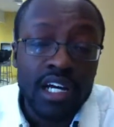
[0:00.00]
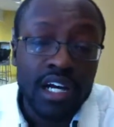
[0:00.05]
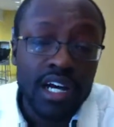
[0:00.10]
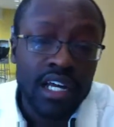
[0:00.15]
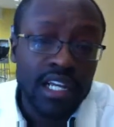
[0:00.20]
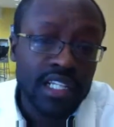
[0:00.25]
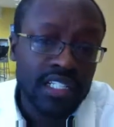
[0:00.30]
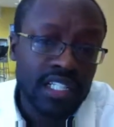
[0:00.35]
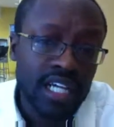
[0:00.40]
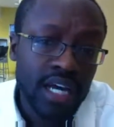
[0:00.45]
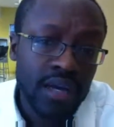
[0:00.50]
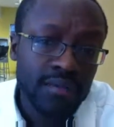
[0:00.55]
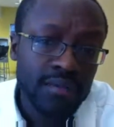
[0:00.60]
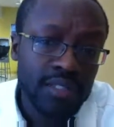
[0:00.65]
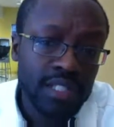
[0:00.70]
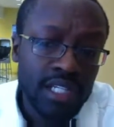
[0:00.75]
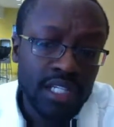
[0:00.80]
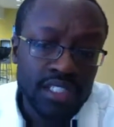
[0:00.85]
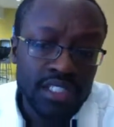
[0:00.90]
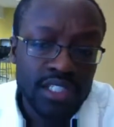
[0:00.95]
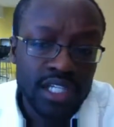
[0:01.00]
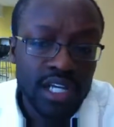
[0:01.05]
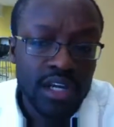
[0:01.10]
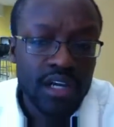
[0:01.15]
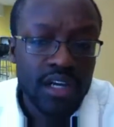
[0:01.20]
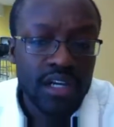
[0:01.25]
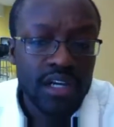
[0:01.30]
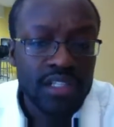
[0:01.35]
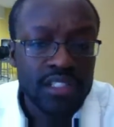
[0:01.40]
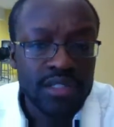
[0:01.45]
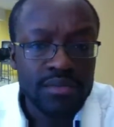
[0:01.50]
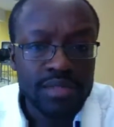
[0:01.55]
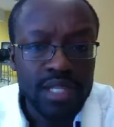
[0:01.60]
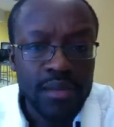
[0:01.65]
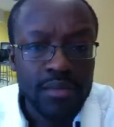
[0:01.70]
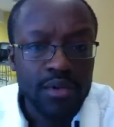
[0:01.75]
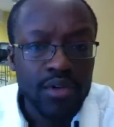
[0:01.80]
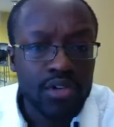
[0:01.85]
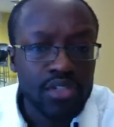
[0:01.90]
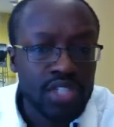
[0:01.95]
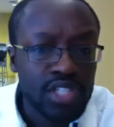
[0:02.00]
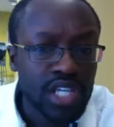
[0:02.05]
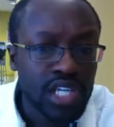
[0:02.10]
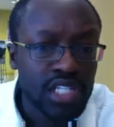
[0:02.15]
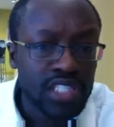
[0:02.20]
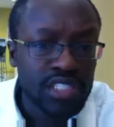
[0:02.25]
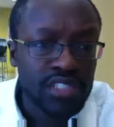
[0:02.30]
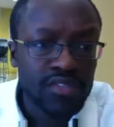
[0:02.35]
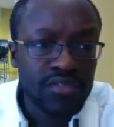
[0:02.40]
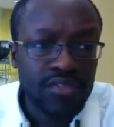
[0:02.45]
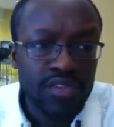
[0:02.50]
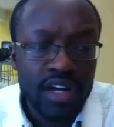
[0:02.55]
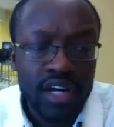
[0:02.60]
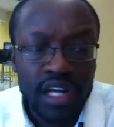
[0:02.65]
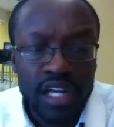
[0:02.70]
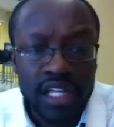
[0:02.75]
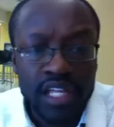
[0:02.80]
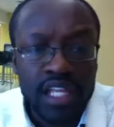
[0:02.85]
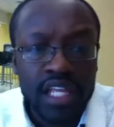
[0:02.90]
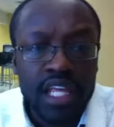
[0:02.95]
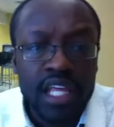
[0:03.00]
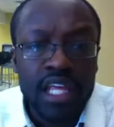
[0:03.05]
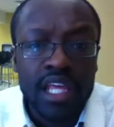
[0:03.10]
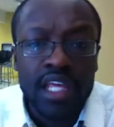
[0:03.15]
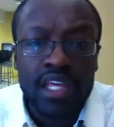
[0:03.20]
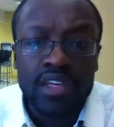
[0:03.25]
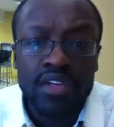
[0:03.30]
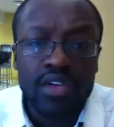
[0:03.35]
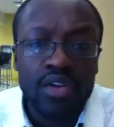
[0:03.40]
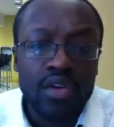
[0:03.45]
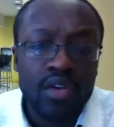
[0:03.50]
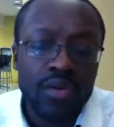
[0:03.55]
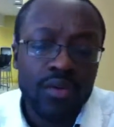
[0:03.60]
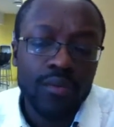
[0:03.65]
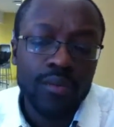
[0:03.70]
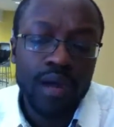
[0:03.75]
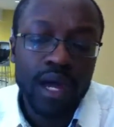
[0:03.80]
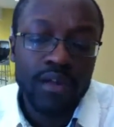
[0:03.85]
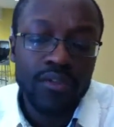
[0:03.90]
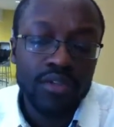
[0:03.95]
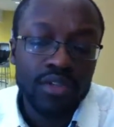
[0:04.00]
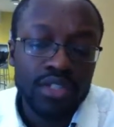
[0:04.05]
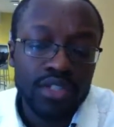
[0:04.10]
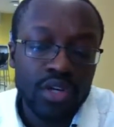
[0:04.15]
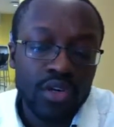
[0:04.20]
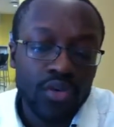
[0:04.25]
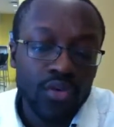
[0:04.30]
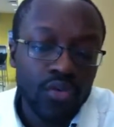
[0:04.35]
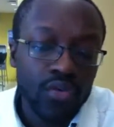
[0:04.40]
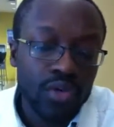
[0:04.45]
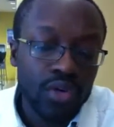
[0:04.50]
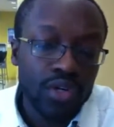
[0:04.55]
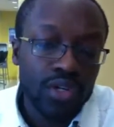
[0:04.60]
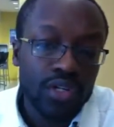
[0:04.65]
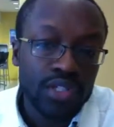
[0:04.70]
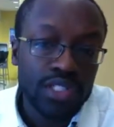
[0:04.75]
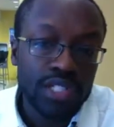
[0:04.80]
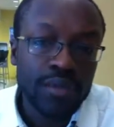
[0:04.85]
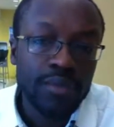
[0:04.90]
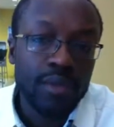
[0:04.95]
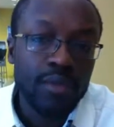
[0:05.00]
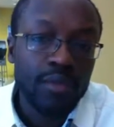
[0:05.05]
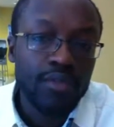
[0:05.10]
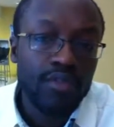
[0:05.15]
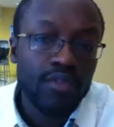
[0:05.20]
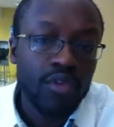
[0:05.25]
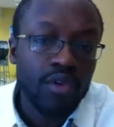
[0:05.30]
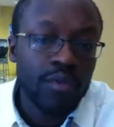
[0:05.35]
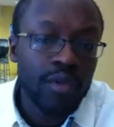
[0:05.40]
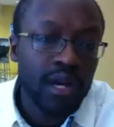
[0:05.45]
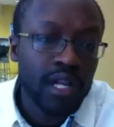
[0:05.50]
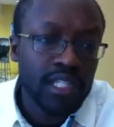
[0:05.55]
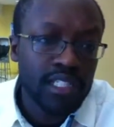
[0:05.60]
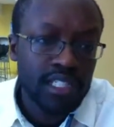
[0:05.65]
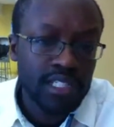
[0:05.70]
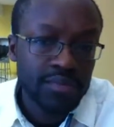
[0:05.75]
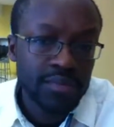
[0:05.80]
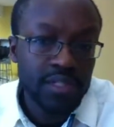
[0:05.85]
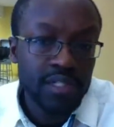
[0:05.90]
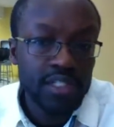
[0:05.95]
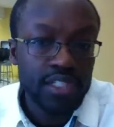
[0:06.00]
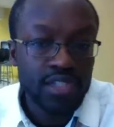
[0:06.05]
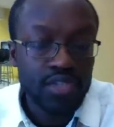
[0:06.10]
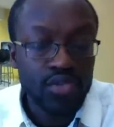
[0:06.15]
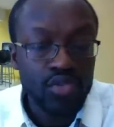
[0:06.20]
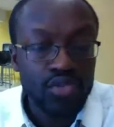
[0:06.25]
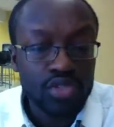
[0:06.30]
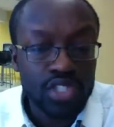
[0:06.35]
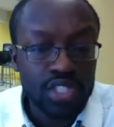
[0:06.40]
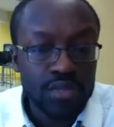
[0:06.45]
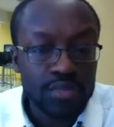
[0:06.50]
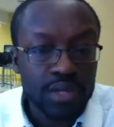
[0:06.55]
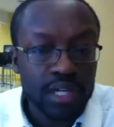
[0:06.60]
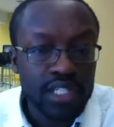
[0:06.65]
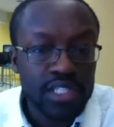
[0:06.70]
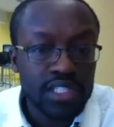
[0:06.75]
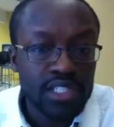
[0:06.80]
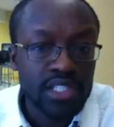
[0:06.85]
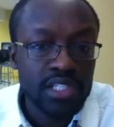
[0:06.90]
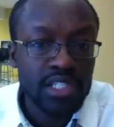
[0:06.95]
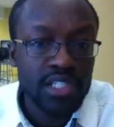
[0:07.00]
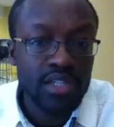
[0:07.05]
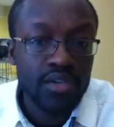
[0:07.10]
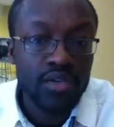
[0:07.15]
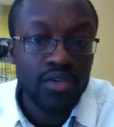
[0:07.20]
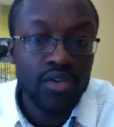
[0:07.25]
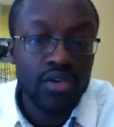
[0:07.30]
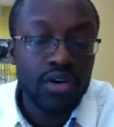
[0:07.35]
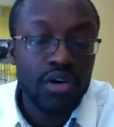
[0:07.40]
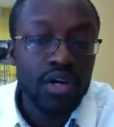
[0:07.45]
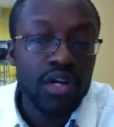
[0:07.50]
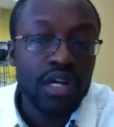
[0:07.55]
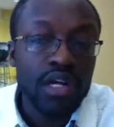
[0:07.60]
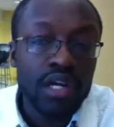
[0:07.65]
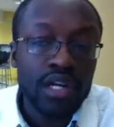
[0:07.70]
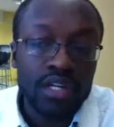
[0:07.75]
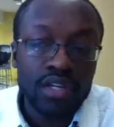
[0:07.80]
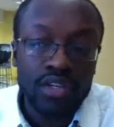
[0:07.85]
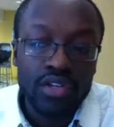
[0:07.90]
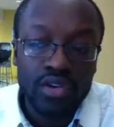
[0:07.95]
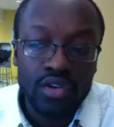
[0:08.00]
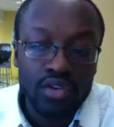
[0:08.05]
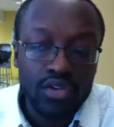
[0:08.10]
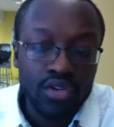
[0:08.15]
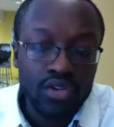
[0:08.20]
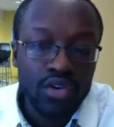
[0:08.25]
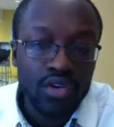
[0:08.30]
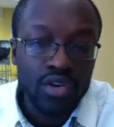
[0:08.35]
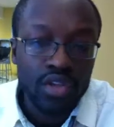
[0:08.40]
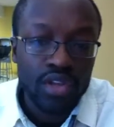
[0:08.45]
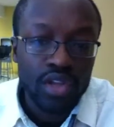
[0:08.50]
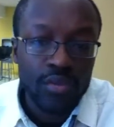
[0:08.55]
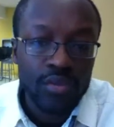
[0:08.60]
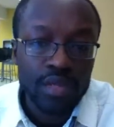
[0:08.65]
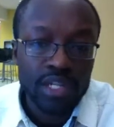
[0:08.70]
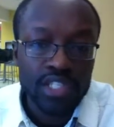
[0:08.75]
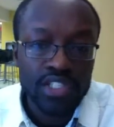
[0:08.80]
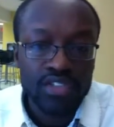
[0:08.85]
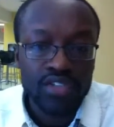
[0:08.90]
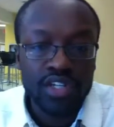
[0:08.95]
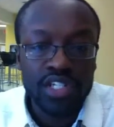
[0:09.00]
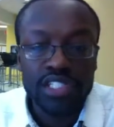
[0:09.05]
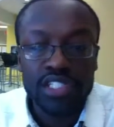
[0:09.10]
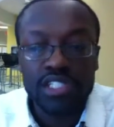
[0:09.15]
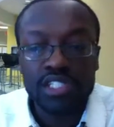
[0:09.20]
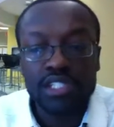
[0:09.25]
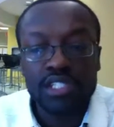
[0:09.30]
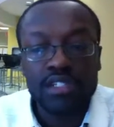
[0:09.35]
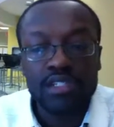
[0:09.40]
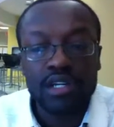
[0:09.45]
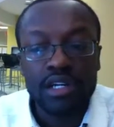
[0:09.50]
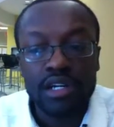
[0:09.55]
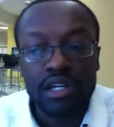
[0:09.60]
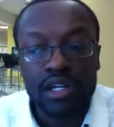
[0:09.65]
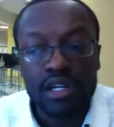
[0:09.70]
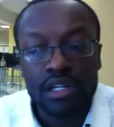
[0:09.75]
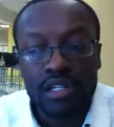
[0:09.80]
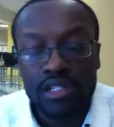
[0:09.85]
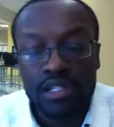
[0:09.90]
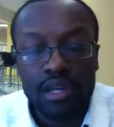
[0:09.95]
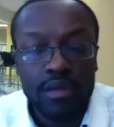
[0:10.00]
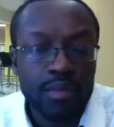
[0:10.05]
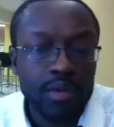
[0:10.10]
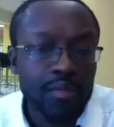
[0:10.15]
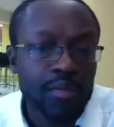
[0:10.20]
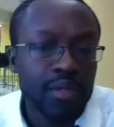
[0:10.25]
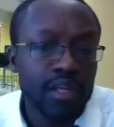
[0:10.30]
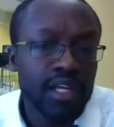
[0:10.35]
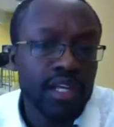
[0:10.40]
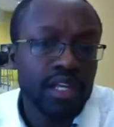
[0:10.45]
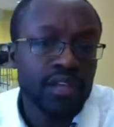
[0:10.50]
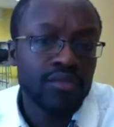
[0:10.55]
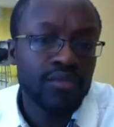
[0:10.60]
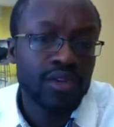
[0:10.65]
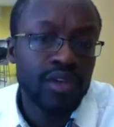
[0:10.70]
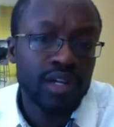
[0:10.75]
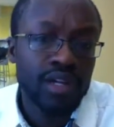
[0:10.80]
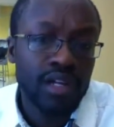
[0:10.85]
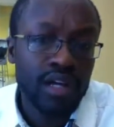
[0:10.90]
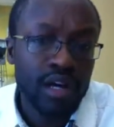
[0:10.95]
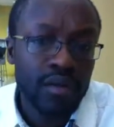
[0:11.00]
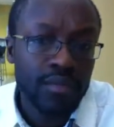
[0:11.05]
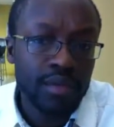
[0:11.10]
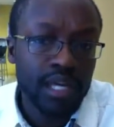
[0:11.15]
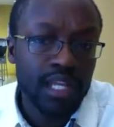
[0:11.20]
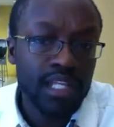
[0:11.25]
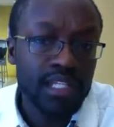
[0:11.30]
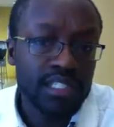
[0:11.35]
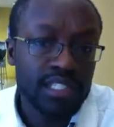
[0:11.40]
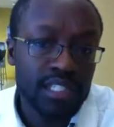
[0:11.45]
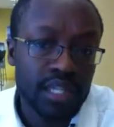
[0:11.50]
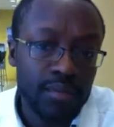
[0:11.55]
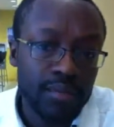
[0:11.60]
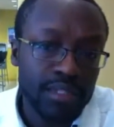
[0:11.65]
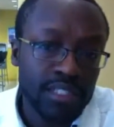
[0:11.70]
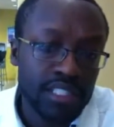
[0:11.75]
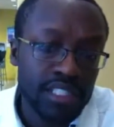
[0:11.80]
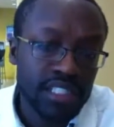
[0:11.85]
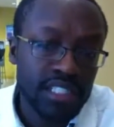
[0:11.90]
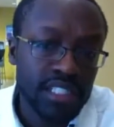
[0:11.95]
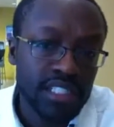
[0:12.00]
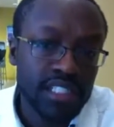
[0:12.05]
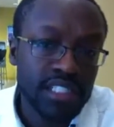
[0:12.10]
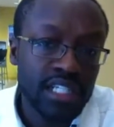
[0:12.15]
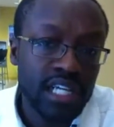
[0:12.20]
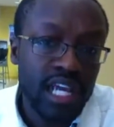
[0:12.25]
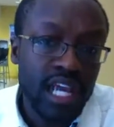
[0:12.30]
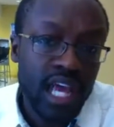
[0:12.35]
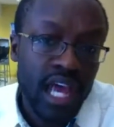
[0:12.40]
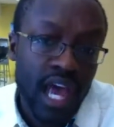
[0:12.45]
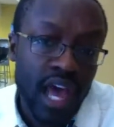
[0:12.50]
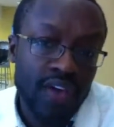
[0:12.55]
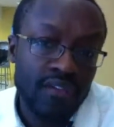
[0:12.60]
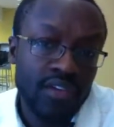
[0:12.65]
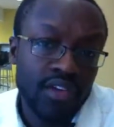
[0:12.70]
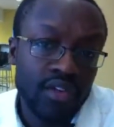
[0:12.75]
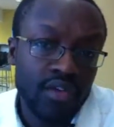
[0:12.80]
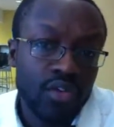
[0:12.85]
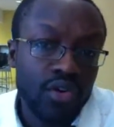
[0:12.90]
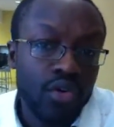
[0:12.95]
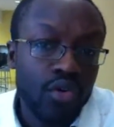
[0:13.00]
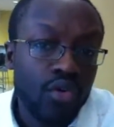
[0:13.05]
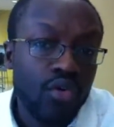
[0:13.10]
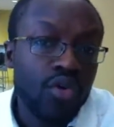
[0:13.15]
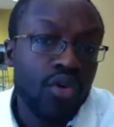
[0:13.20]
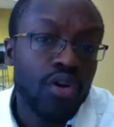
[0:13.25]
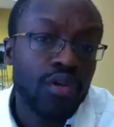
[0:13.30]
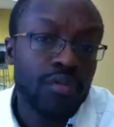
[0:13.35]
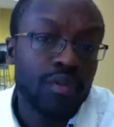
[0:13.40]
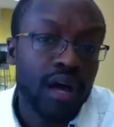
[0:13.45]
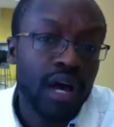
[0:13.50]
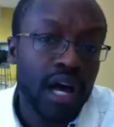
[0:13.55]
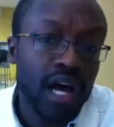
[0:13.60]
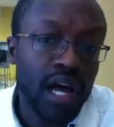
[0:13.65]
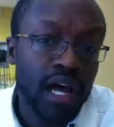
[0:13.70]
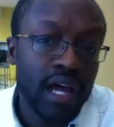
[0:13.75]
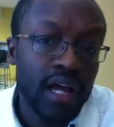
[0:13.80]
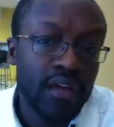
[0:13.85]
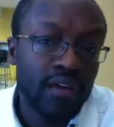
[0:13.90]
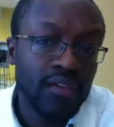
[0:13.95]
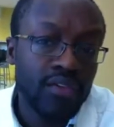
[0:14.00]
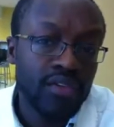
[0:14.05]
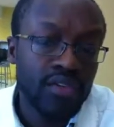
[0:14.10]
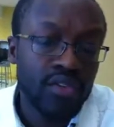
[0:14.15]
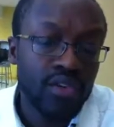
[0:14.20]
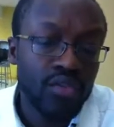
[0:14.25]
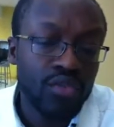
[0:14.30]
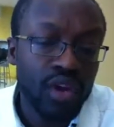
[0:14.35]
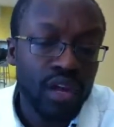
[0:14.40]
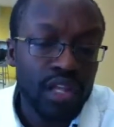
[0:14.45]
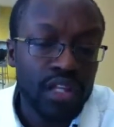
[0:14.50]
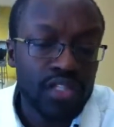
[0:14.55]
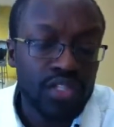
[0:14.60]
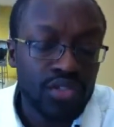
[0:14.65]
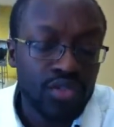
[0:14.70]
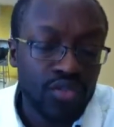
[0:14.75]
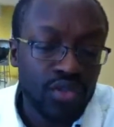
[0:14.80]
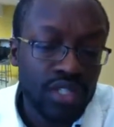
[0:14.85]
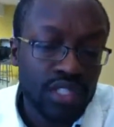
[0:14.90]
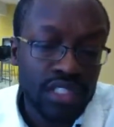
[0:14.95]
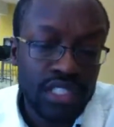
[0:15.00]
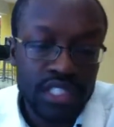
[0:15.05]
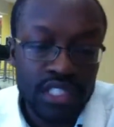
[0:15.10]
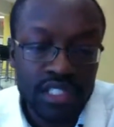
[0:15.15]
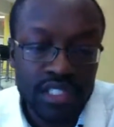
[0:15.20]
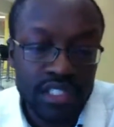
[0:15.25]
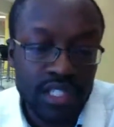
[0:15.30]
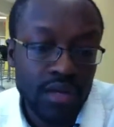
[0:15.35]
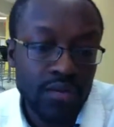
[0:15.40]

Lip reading: Anytime there's some type of altercation or fight, you know, might result where something before might have just been a school suspension, or you know, you go to the administration, young people are getting written up, getting summonses, having to go to court behind, you know, regular school incidents.